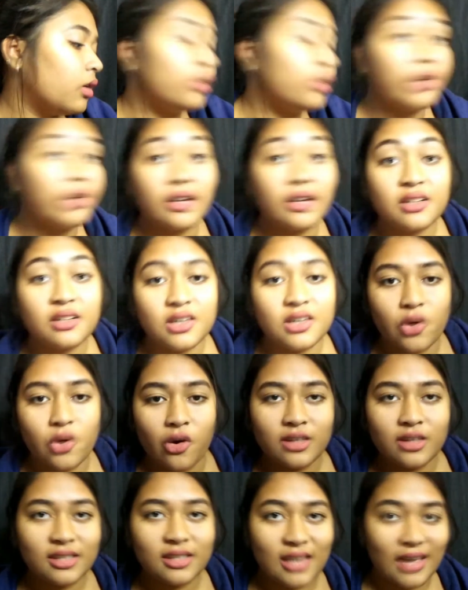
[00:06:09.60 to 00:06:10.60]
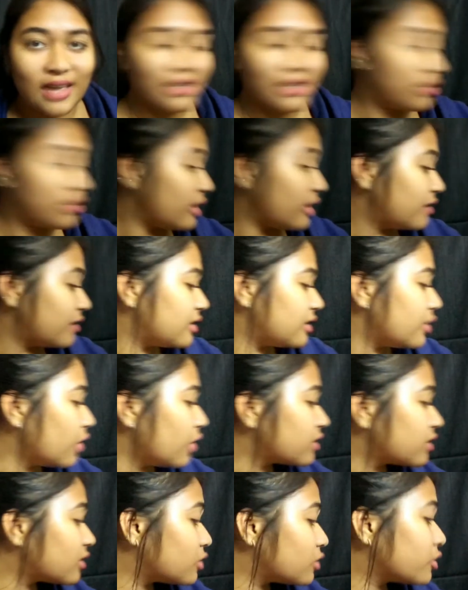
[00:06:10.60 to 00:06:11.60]
Red Kiosk. Yes, Red
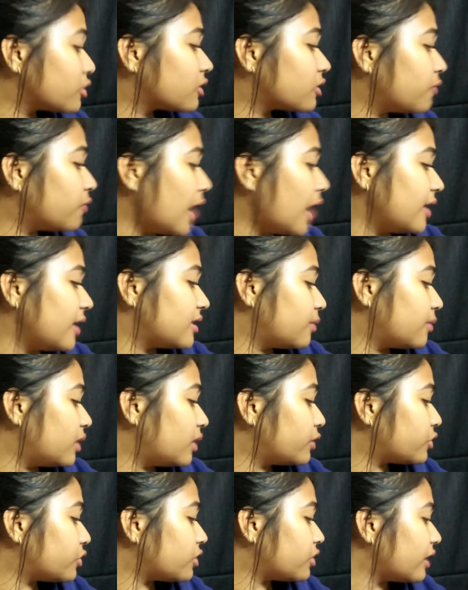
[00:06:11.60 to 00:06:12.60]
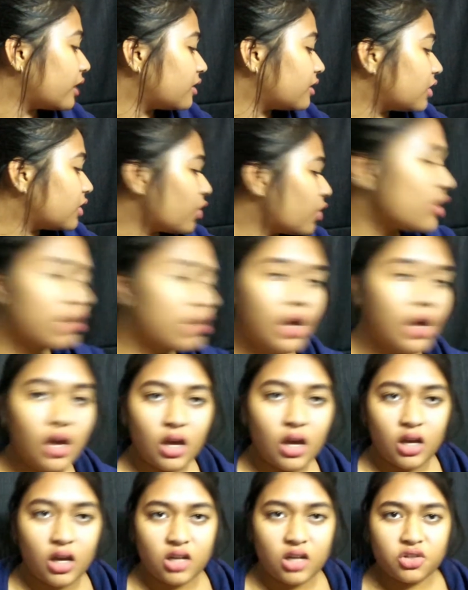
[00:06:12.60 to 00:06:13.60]
Kiosk. It looks very similar to Red Kiosk.
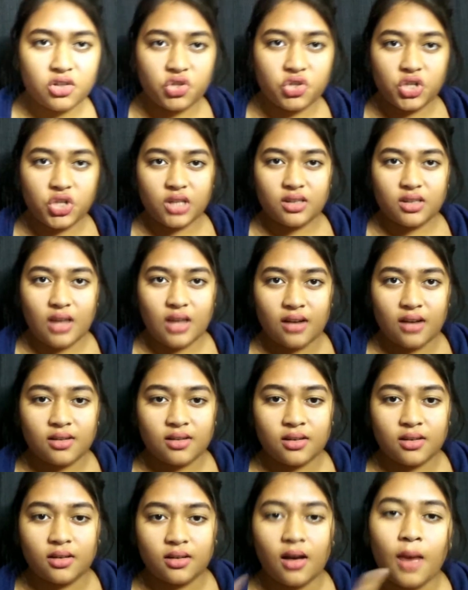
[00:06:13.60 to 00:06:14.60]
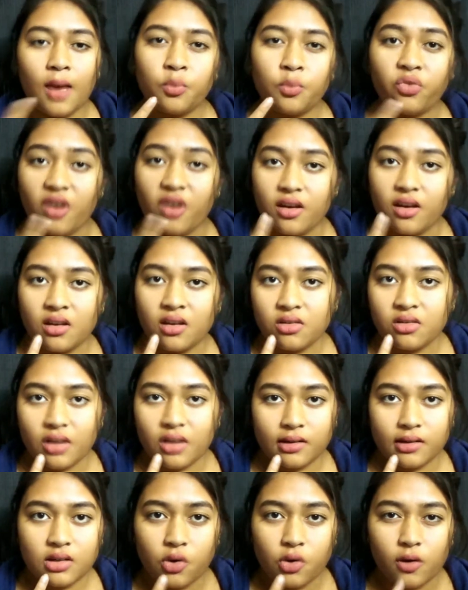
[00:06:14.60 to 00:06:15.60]
It's just that I'm wearing
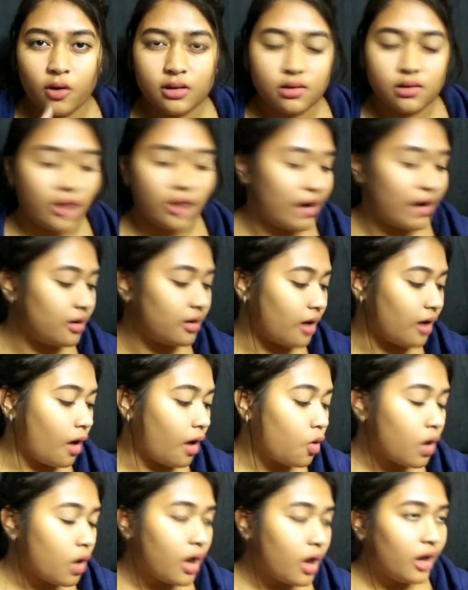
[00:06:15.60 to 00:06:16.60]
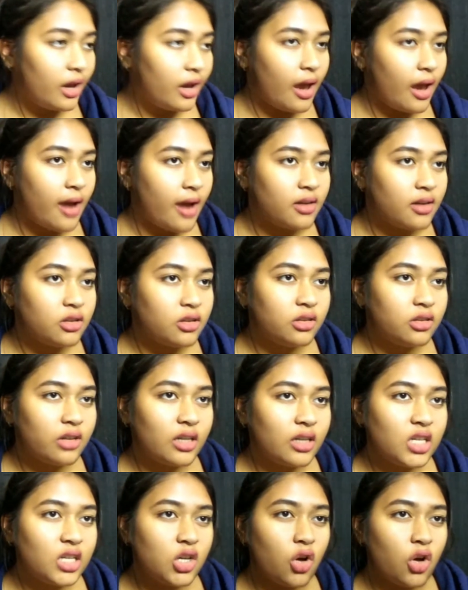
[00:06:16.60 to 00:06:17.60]
Red Kiosk right now, and
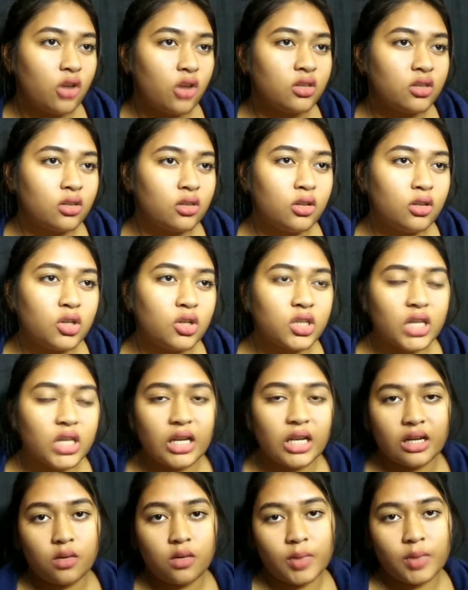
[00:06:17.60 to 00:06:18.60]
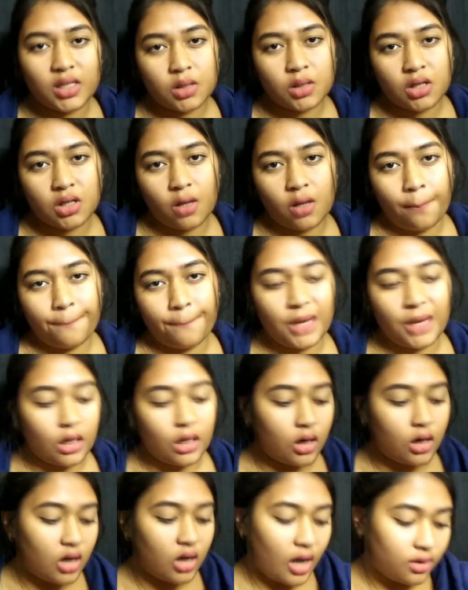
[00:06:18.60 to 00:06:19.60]
Red Kiosk looks a little bit
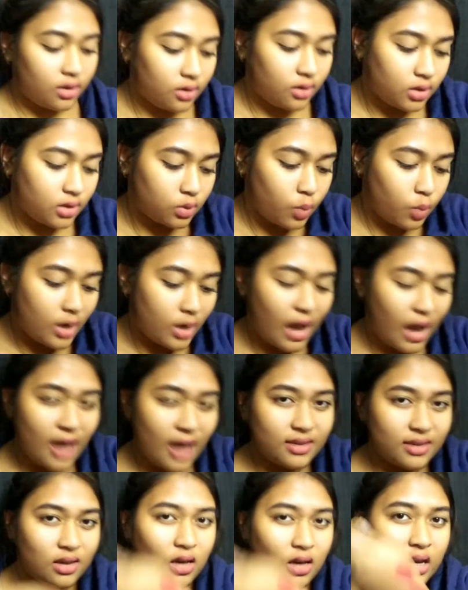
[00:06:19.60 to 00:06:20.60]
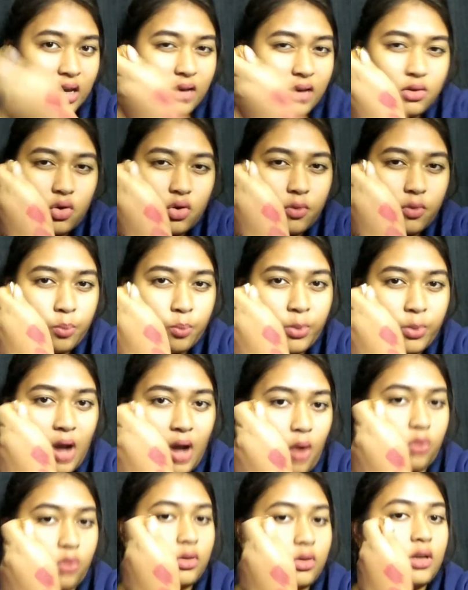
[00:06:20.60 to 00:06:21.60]
pinker, and this one has a hint of
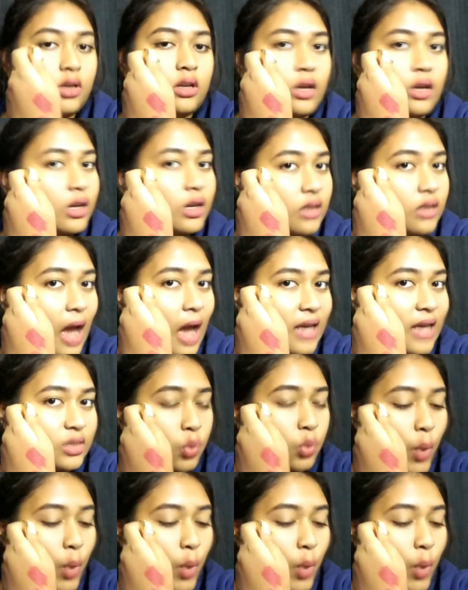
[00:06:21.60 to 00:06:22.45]
brown in it as